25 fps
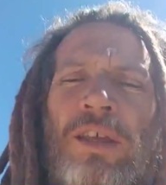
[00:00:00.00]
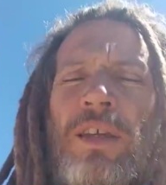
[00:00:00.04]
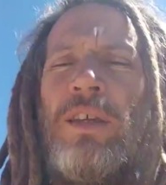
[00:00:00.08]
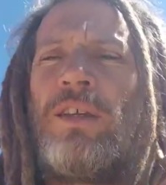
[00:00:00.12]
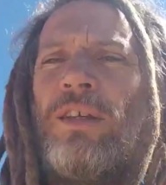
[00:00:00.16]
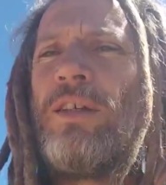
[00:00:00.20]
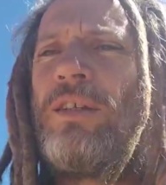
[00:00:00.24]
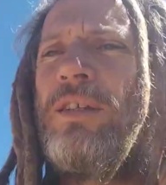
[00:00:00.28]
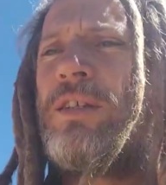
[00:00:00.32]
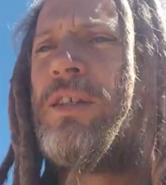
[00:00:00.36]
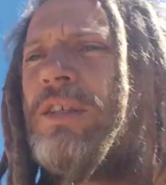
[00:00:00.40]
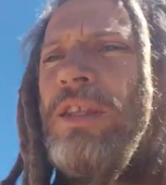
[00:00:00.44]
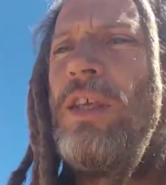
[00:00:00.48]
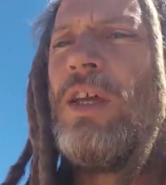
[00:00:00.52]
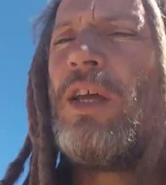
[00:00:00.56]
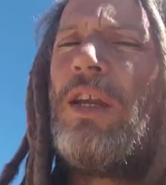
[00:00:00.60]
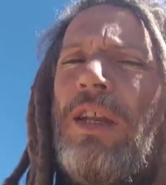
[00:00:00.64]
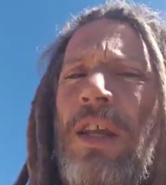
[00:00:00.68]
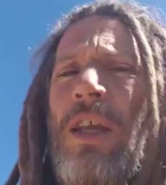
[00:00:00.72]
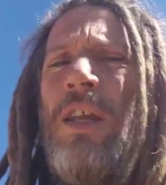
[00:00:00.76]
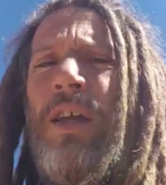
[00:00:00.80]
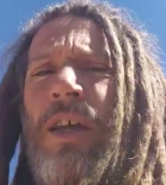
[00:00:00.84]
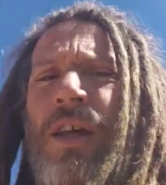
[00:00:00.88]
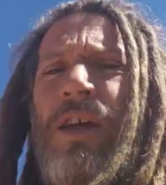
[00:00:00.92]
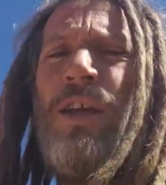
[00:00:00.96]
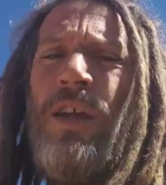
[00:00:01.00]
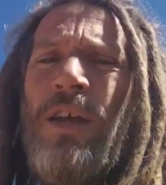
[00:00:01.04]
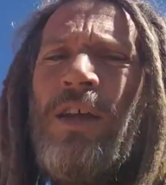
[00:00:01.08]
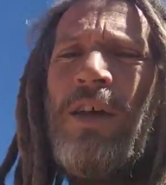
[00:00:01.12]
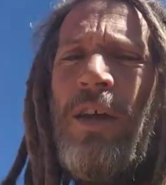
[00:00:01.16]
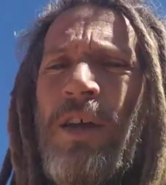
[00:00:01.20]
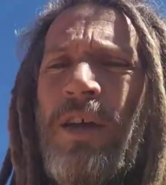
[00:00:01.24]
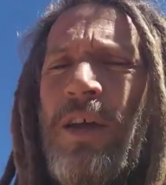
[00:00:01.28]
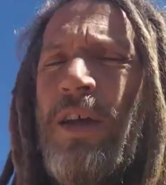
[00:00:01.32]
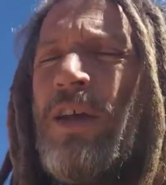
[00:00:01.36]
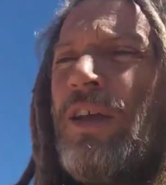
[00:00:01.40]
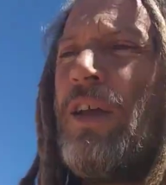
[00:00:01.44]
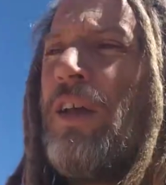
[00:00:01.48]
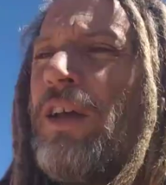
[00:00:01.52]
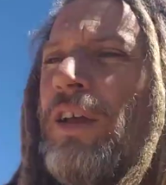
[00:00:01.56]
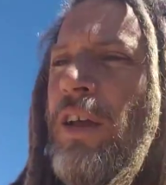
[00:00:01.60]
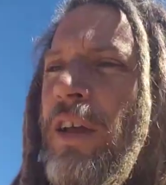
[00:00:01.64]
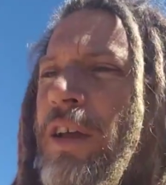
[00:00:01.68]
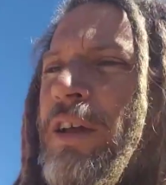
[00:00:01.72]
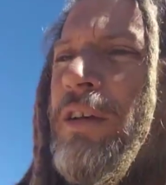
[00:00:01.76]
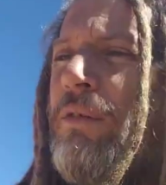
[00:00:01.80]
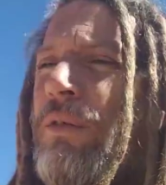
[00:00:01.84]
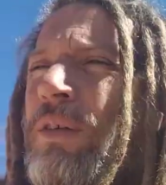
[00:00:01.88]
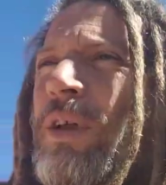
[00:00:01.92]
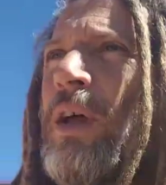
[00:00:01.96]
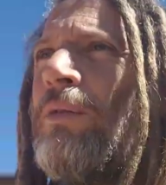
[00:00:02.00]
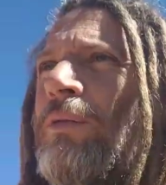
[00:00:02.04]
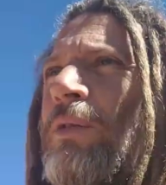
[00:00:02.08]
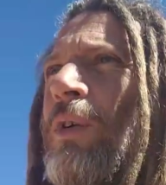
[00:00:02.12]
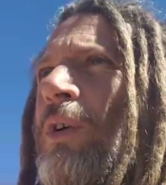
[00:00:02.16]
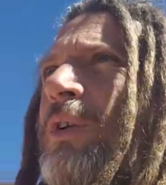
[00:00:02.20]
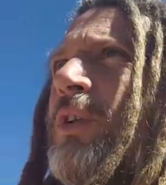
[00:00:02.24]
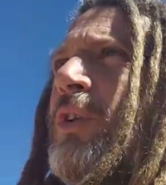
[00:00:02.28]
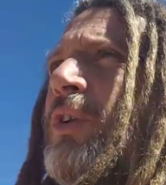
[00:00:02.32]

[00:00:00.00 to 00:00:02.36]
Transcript: Is that after